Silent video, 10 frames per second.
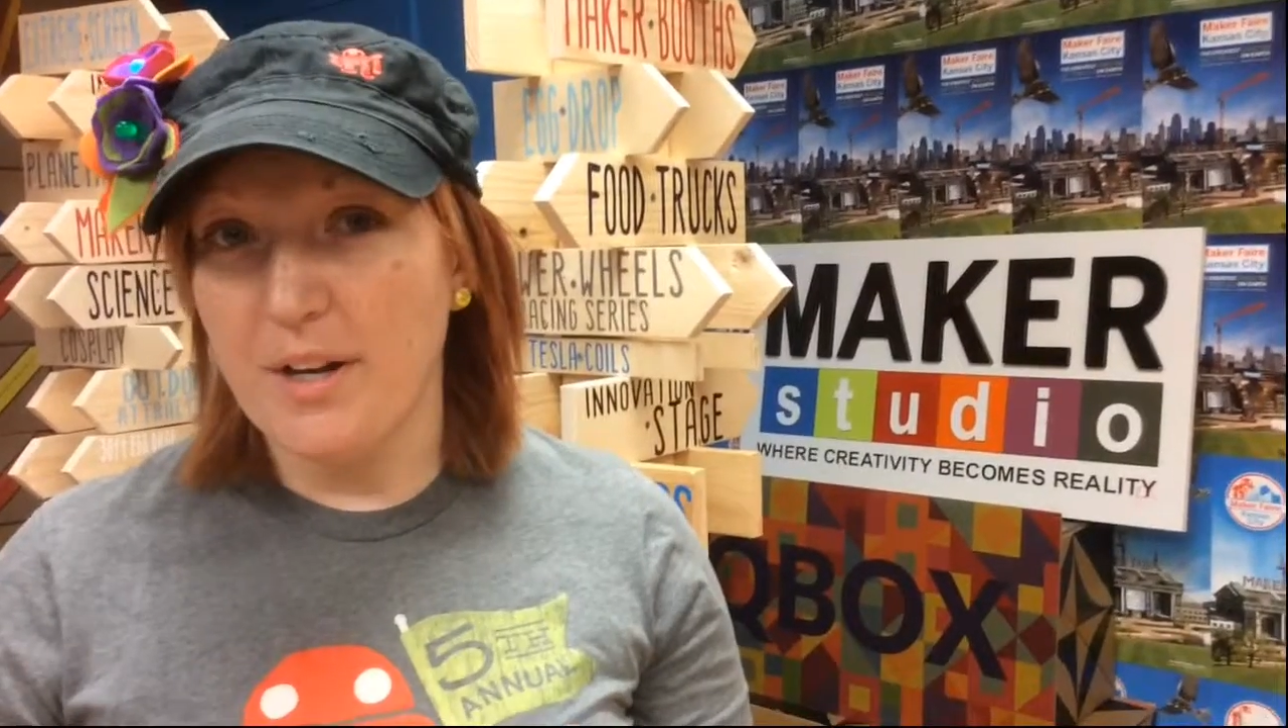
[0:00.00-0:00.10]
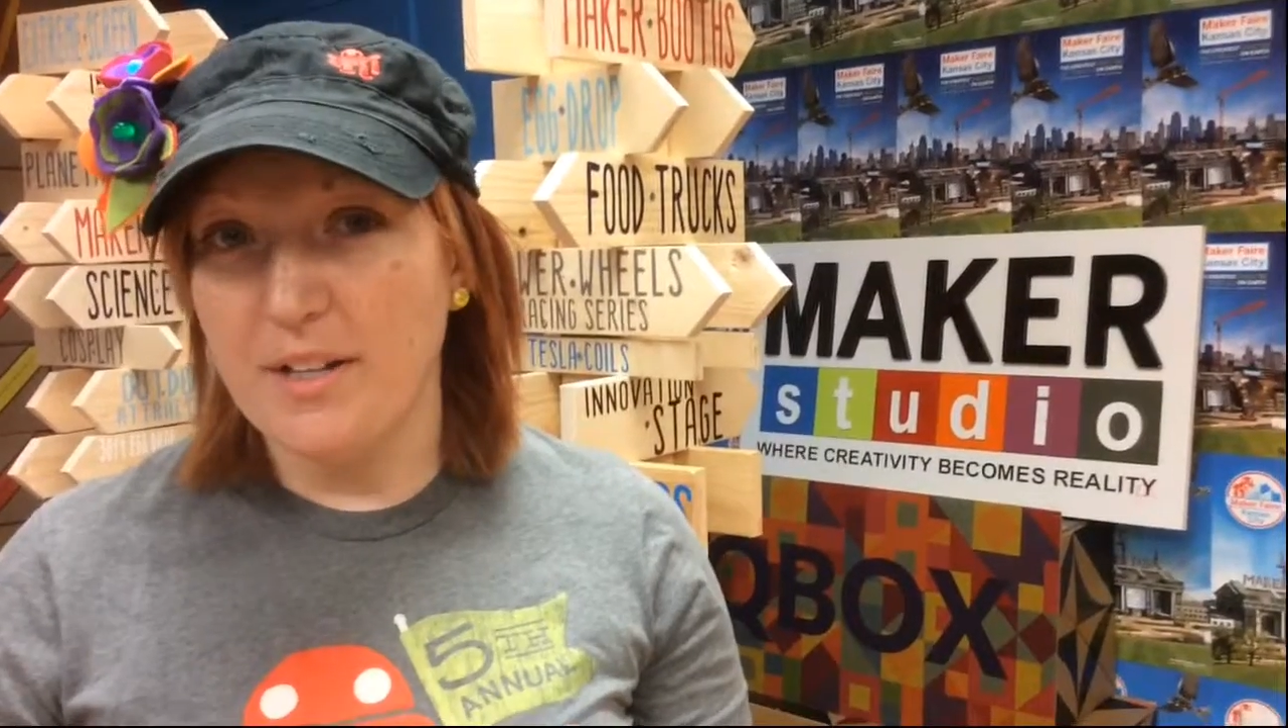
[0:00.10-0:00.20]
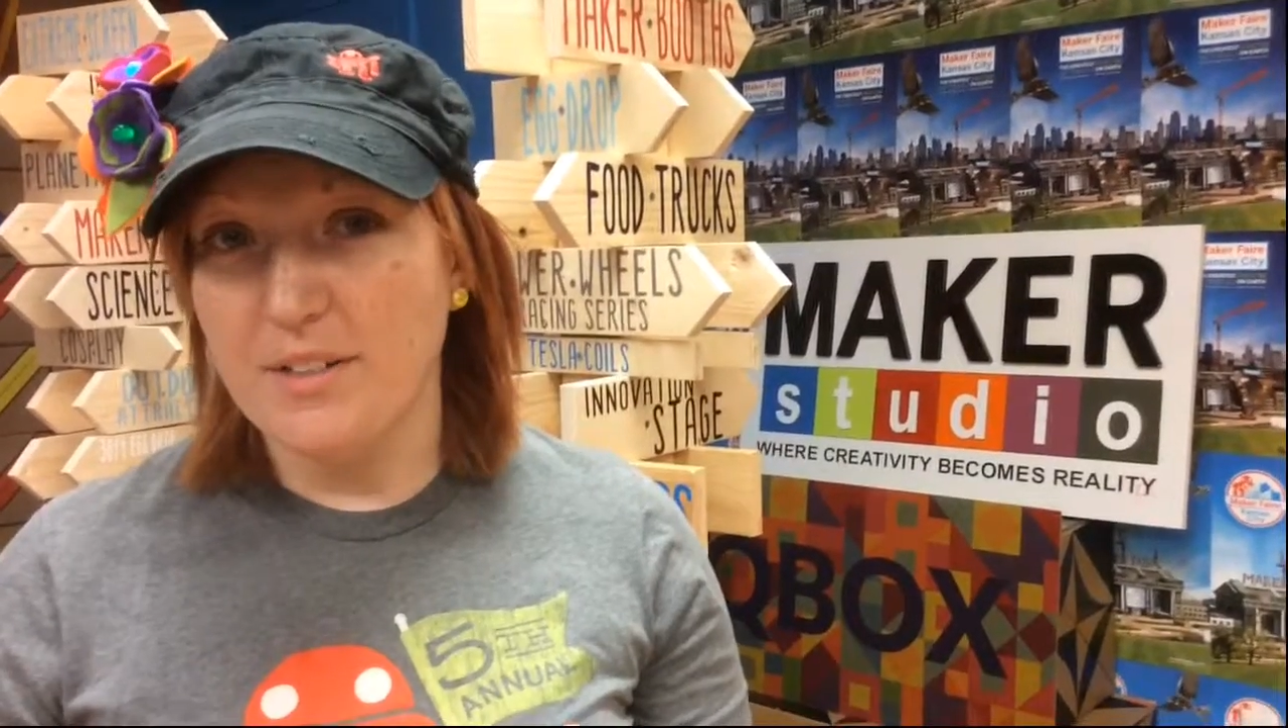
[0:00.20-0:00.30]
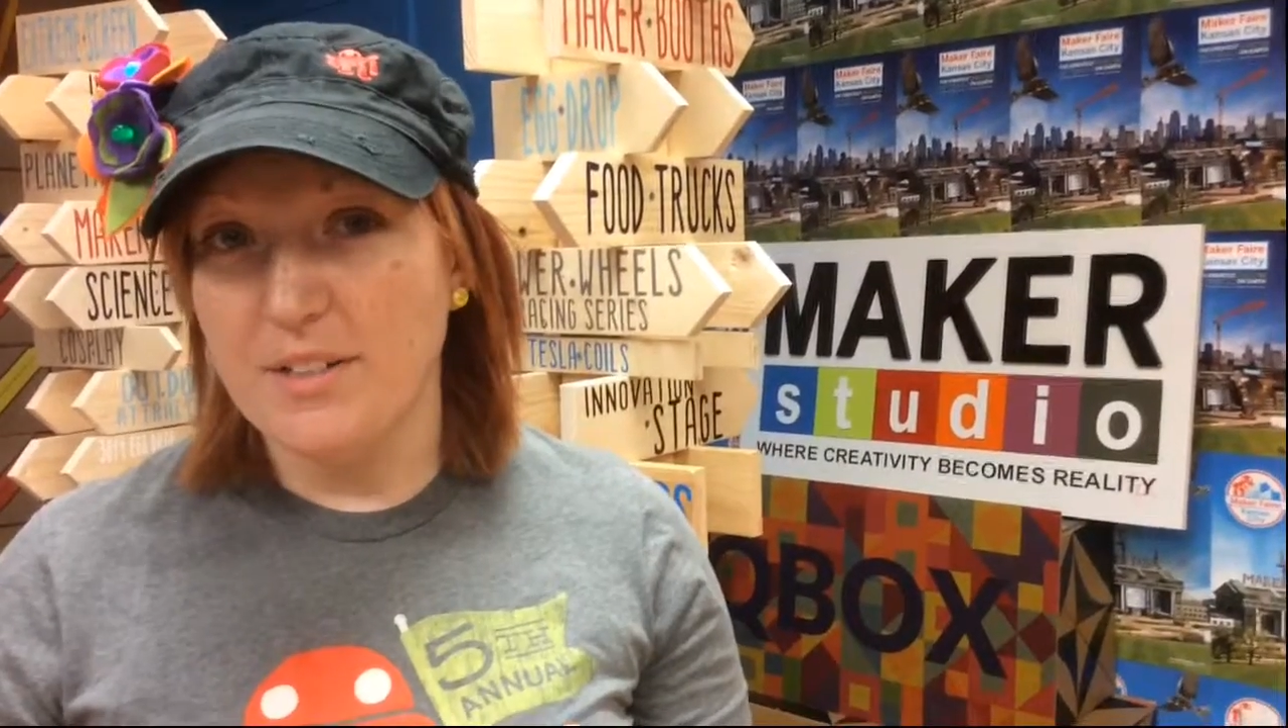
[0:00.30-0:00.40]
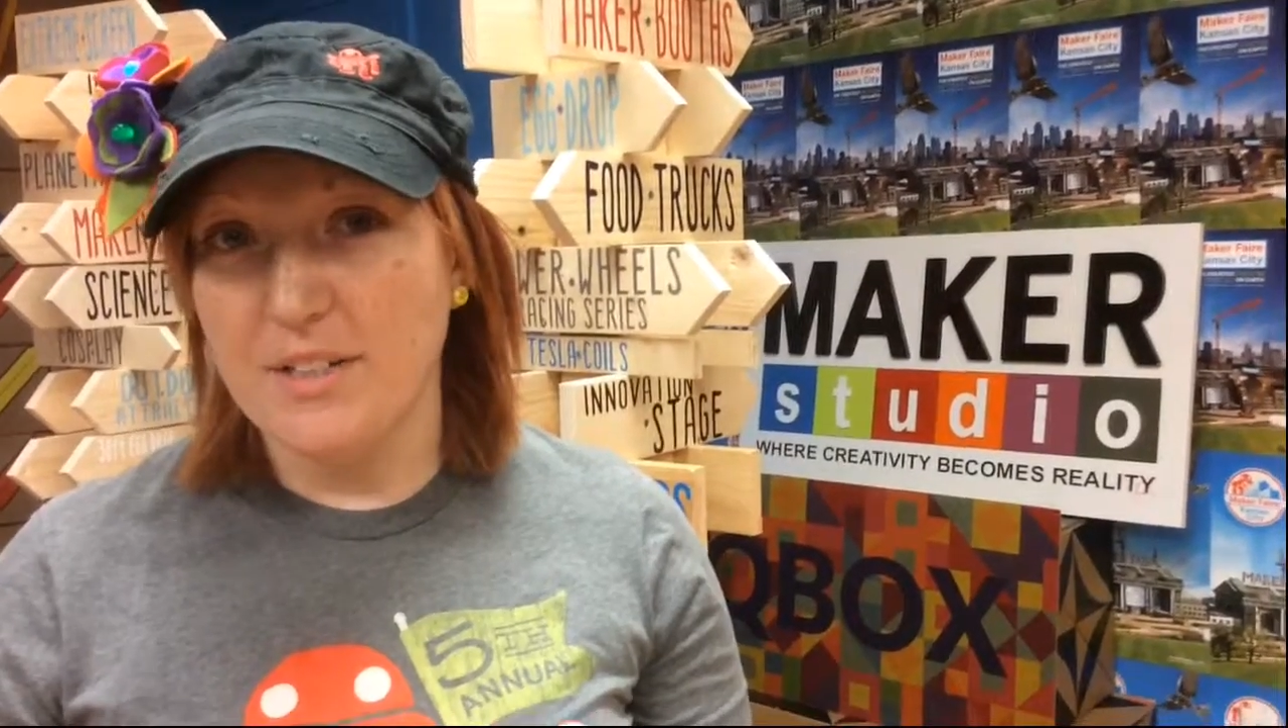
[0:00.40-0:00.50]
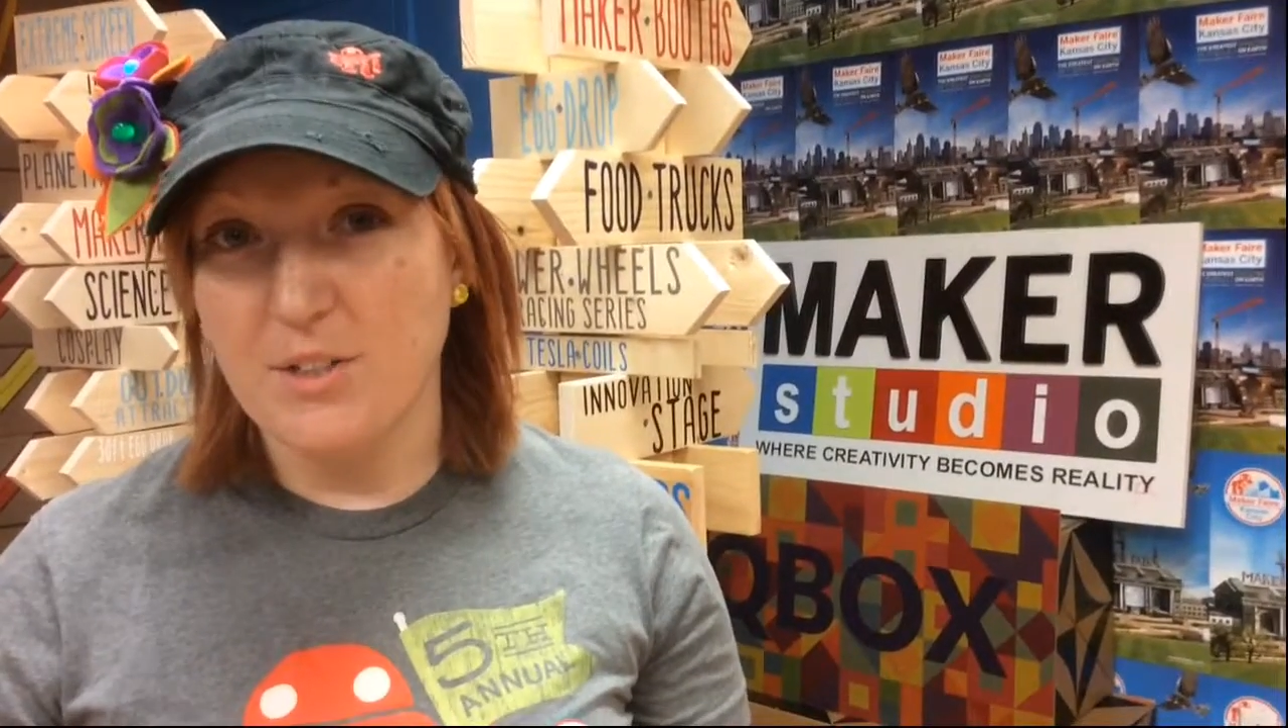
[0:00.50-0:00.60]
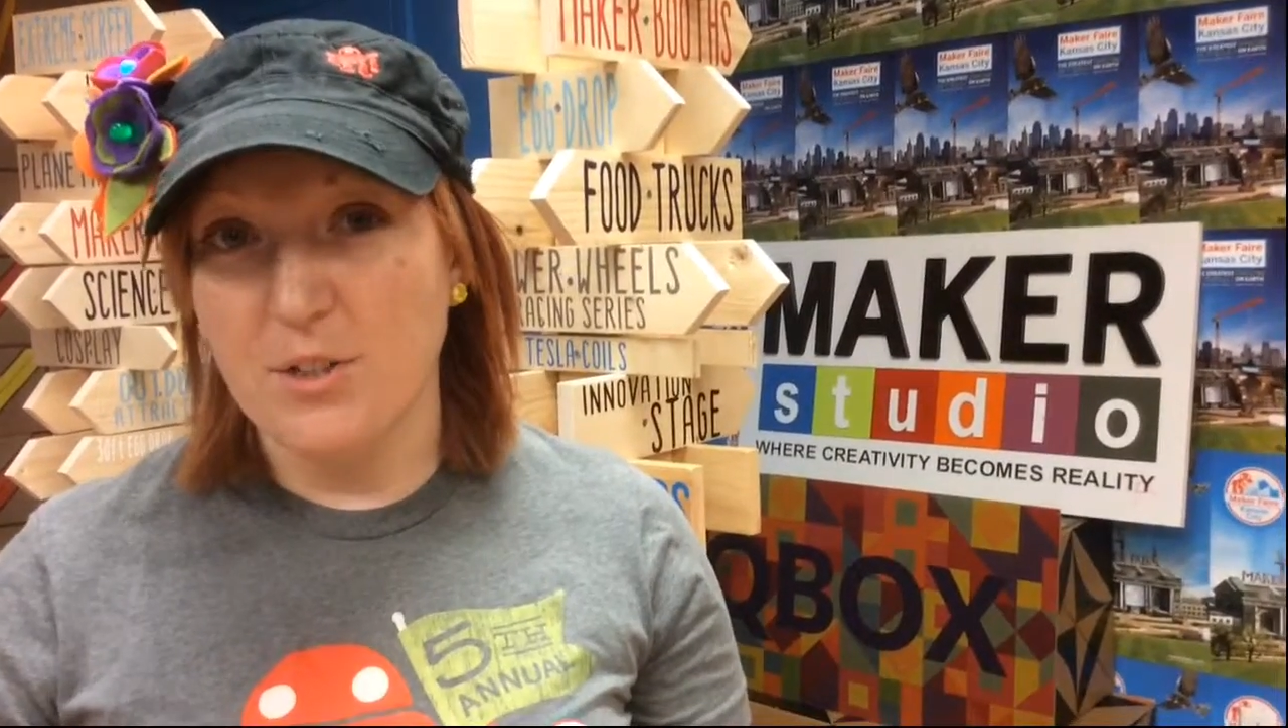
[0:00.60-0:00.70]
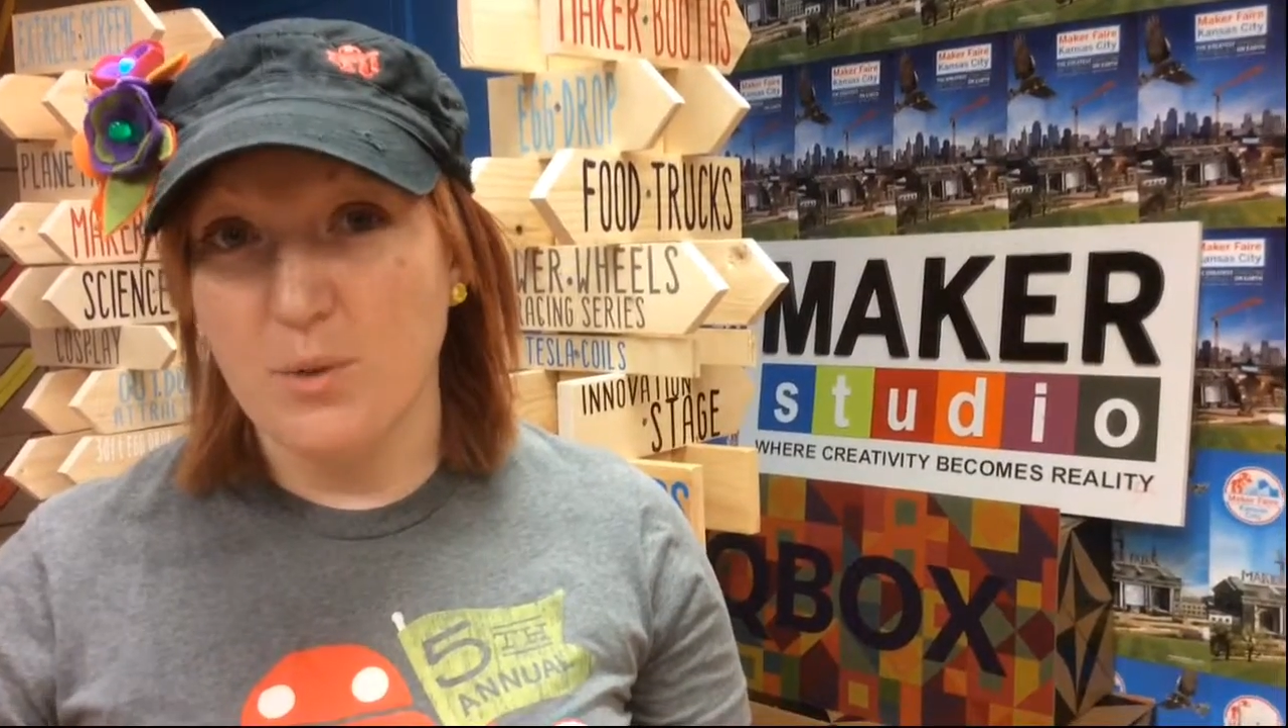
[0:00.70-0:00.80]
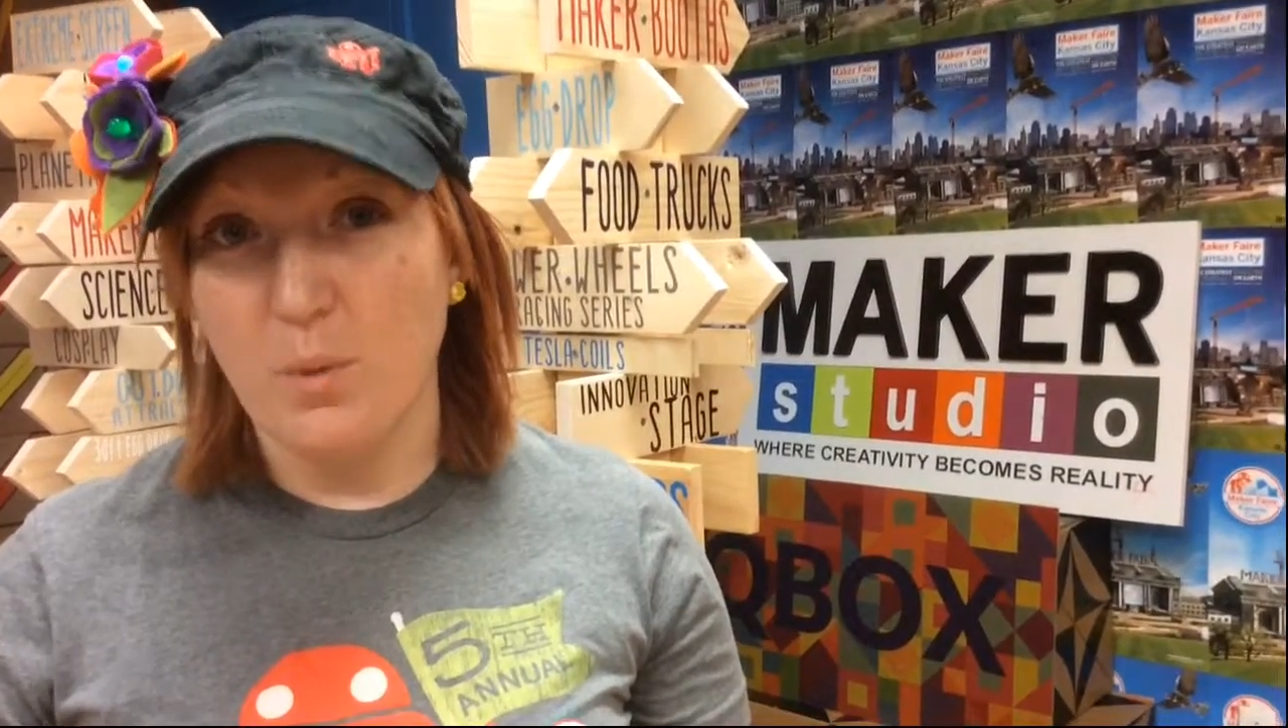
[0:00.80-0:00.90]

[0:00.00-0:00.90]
it district